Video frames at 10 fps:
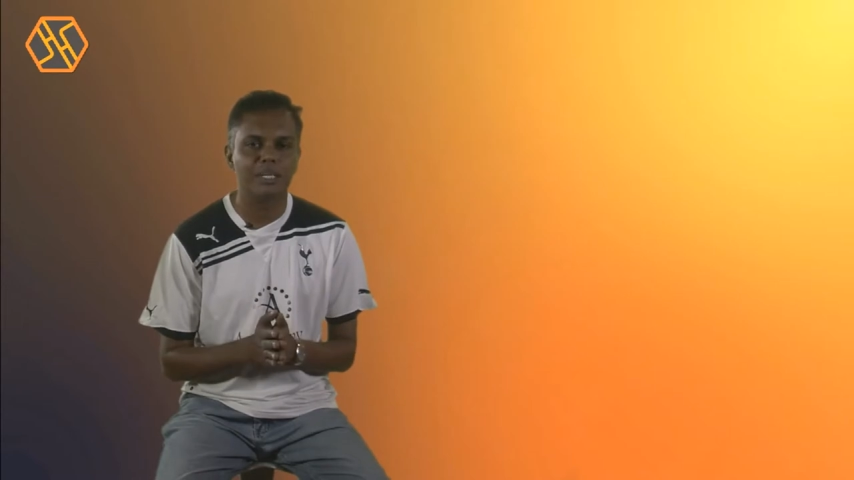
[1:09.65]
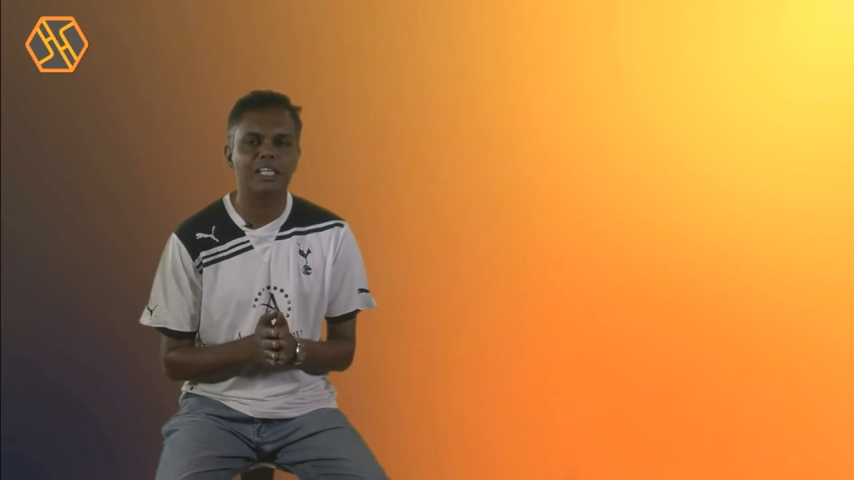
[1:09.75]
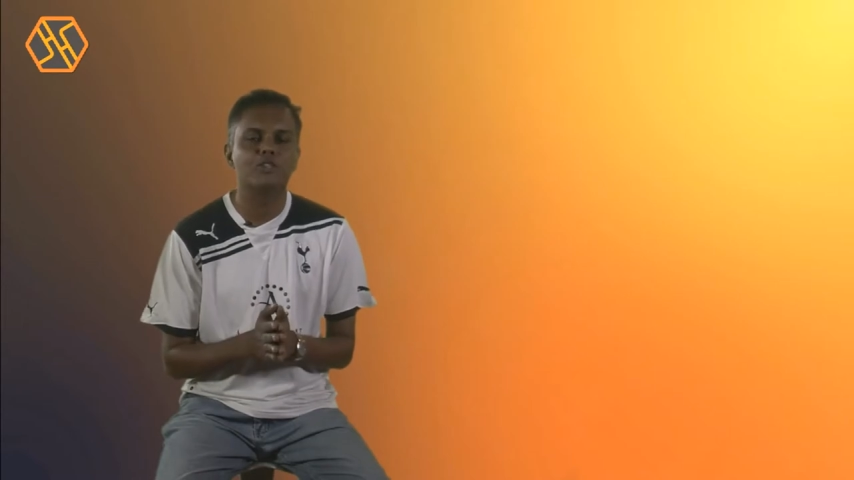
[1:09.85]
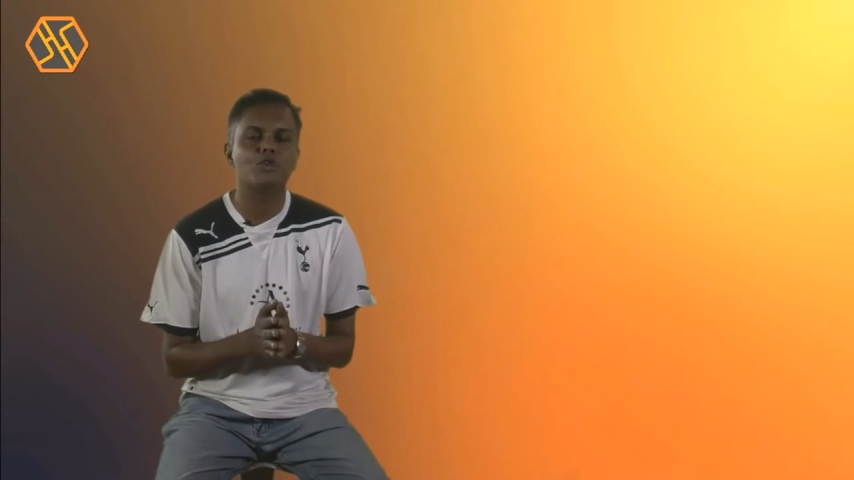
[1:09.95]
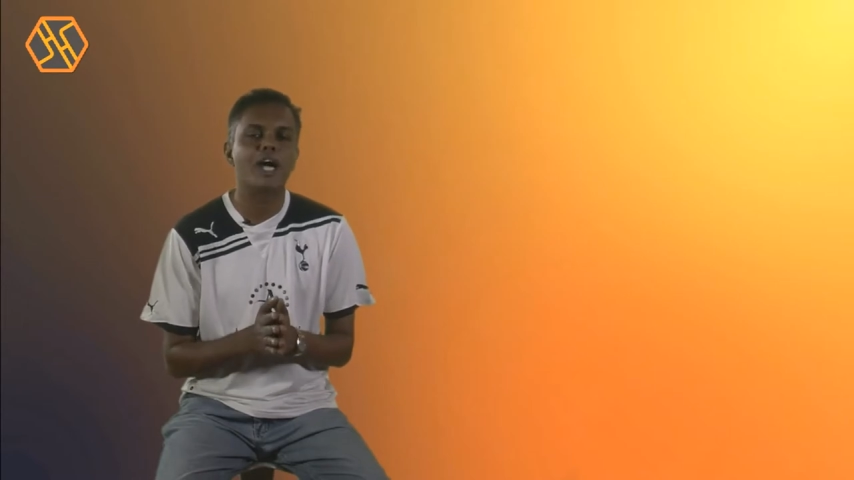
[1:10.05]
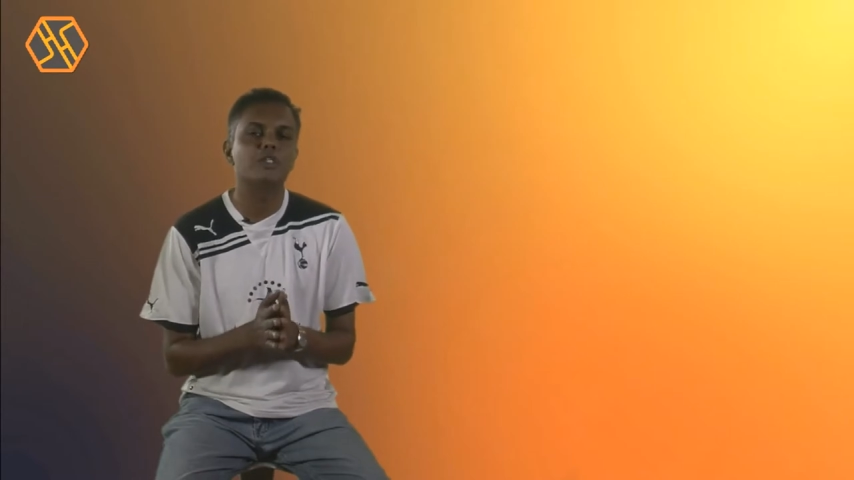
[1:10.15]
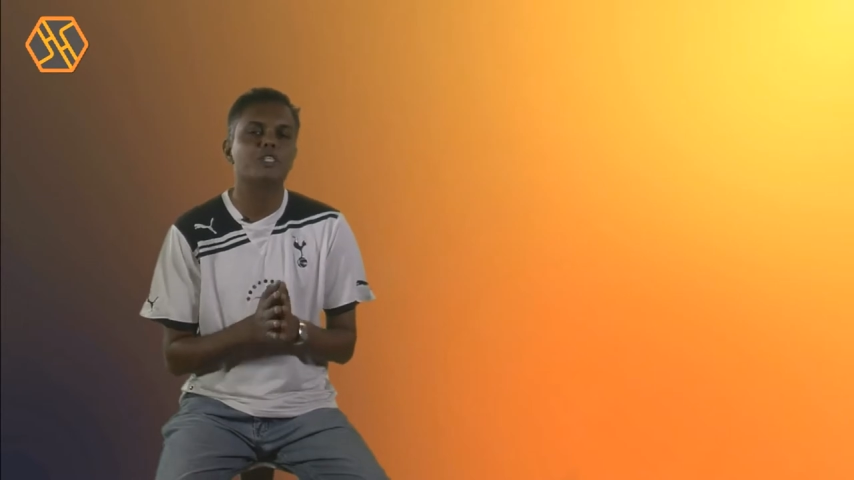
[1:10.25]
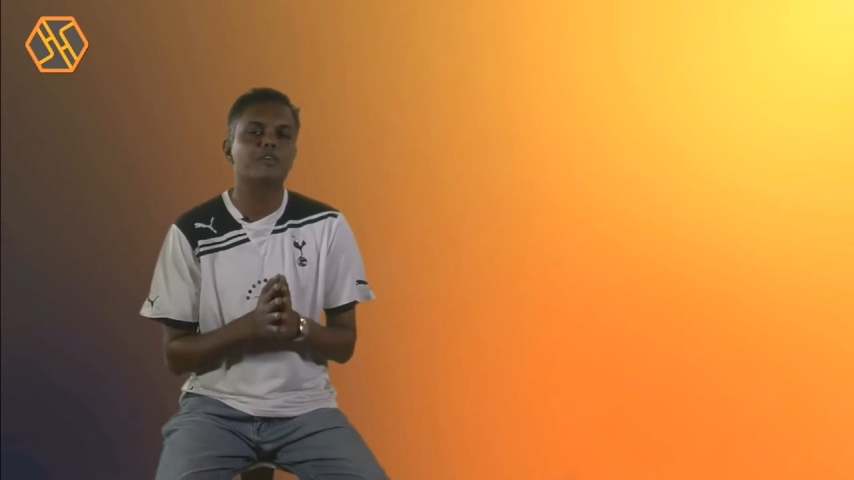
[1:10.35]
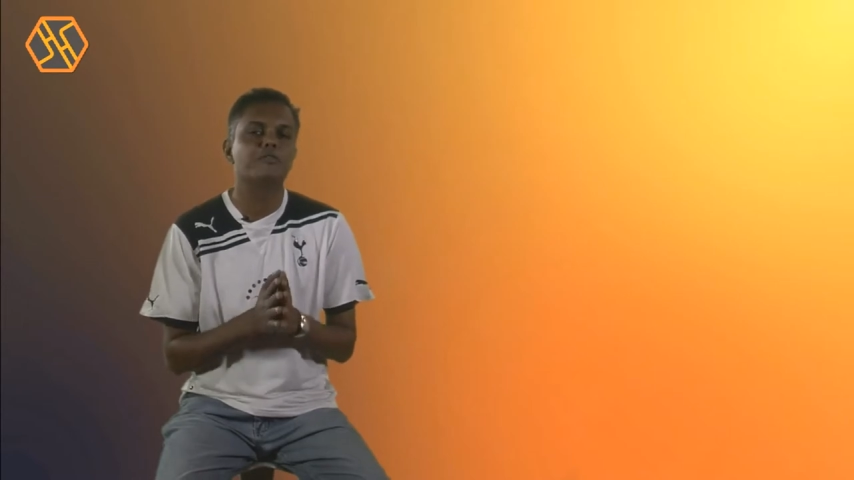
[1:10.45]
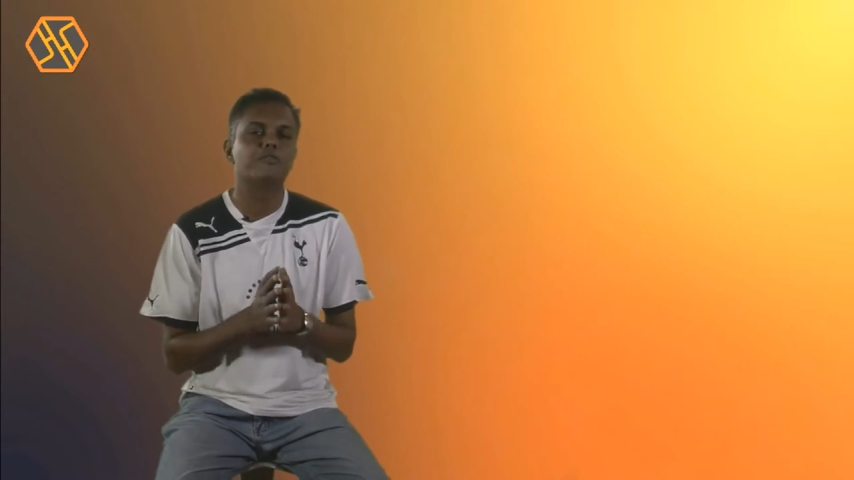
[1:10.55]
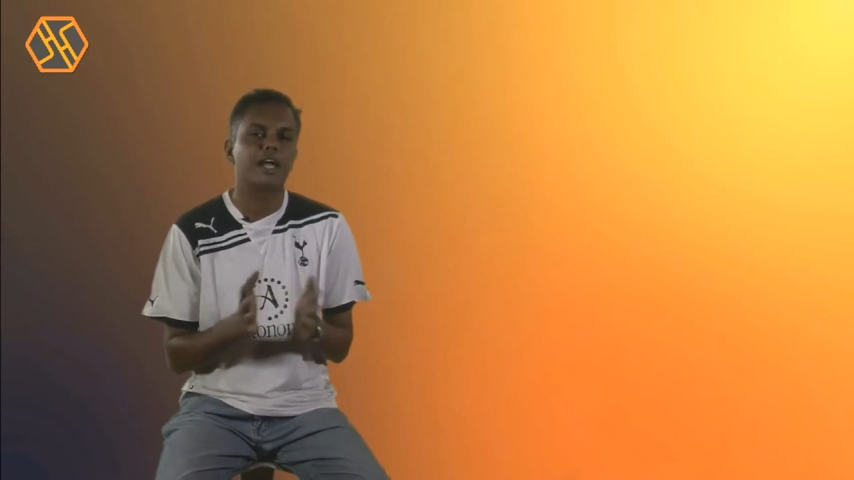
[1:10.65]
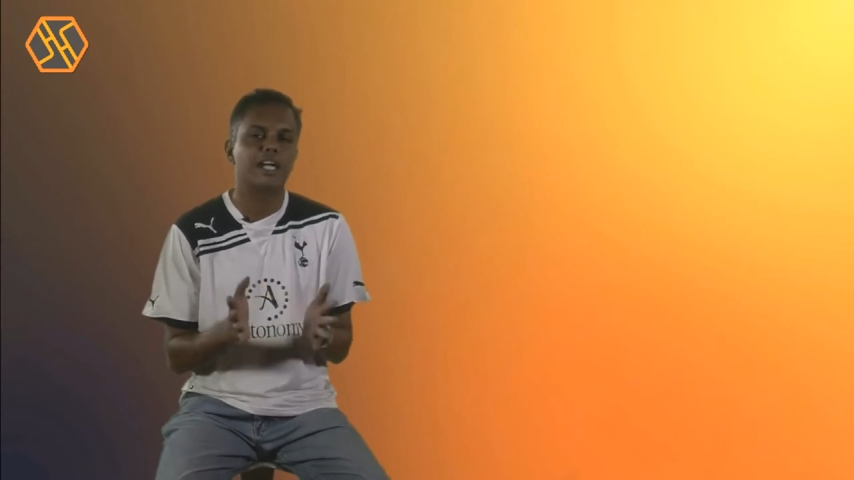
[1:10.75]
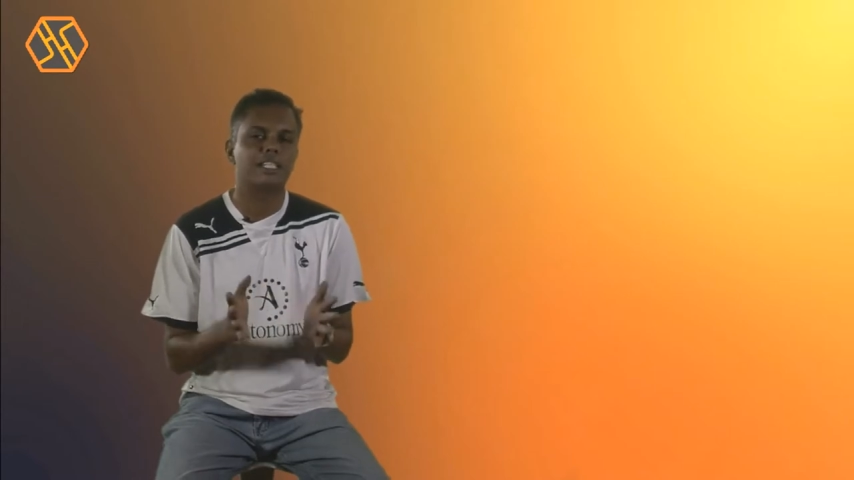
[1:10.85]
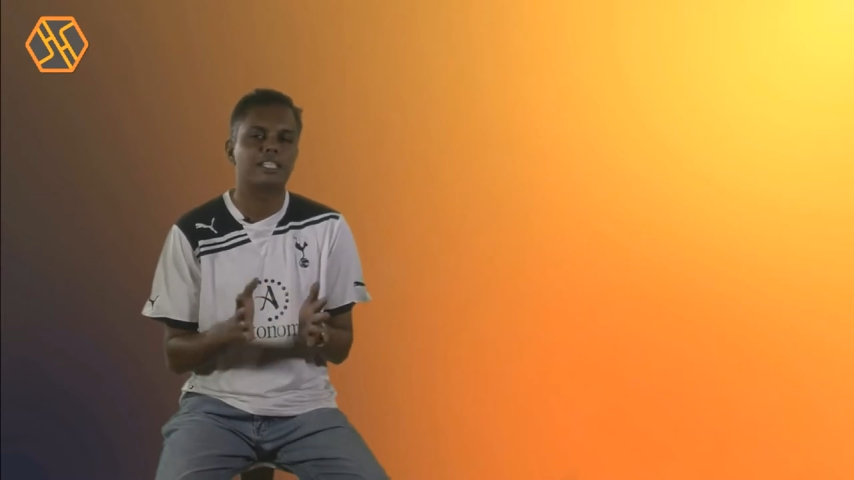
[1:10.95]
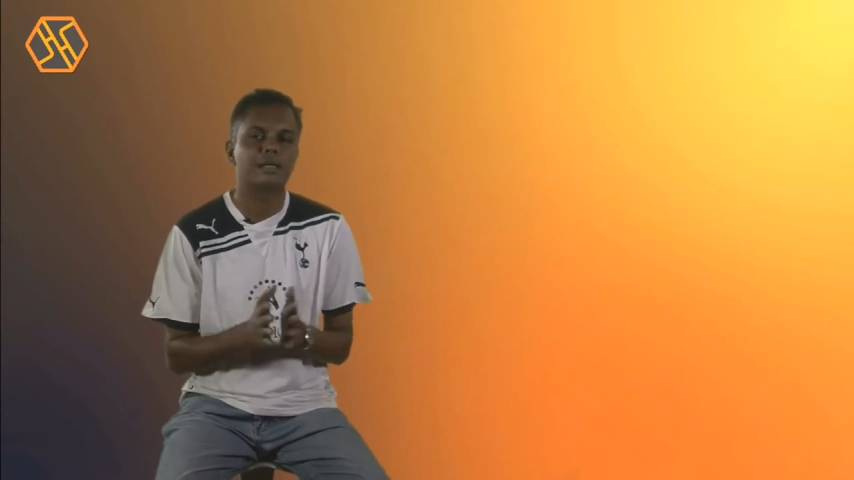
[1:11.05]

but he tried to deflect